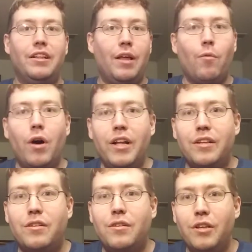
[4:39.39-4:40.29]
They
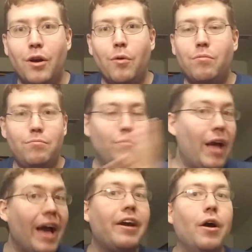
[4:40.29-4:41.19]
wanted, you know,
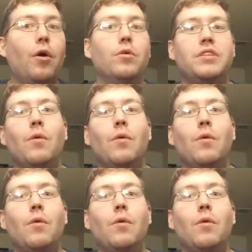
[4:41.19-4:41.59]
Echoes.